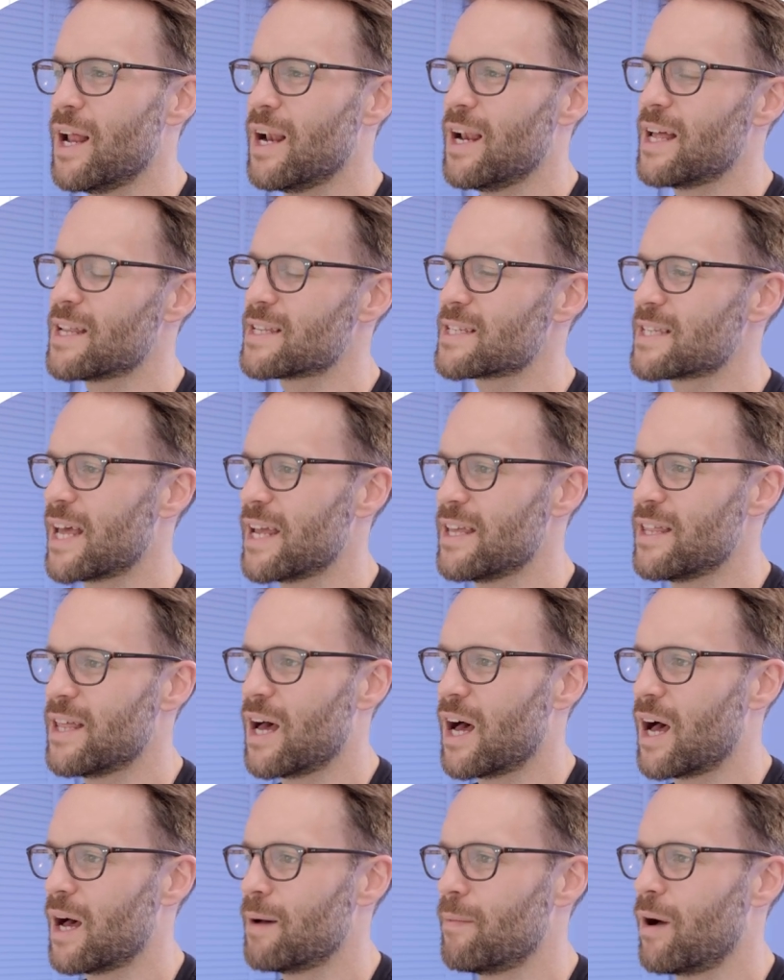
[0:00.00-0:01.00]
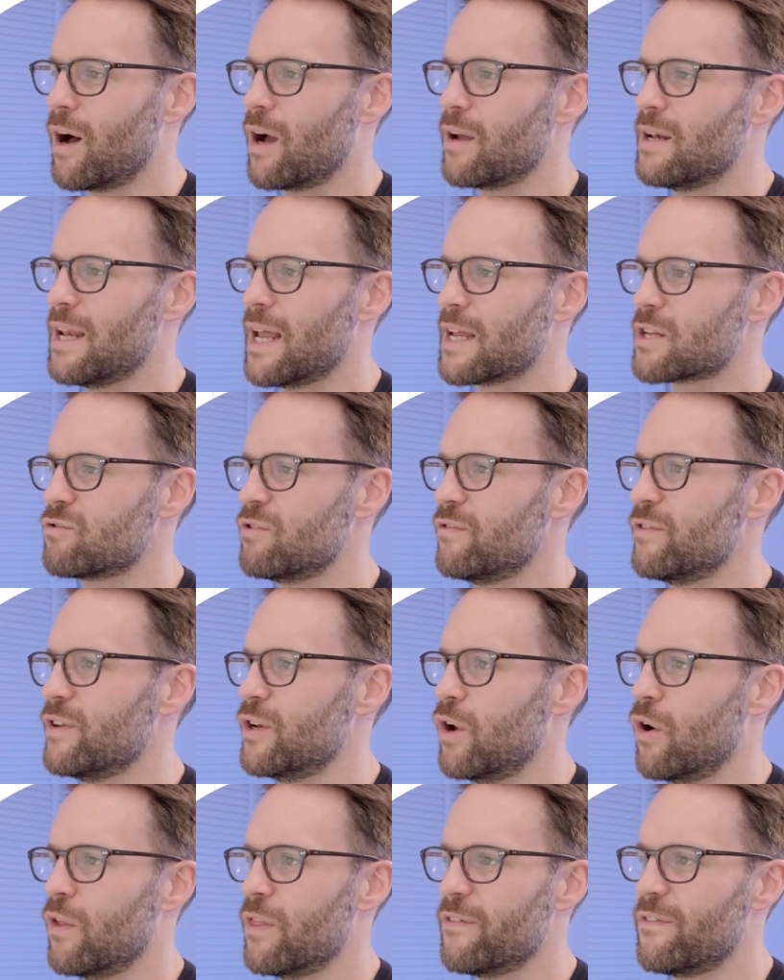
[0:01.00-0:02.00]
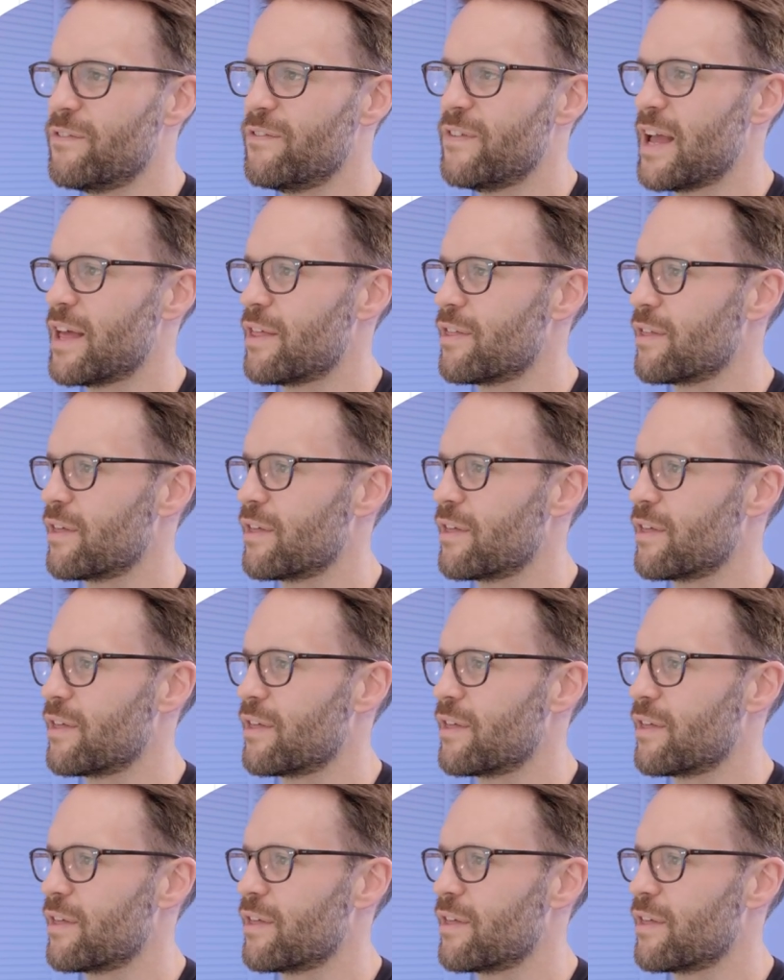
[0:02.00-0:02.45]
Let's say that um, I last reviewed on the 5th.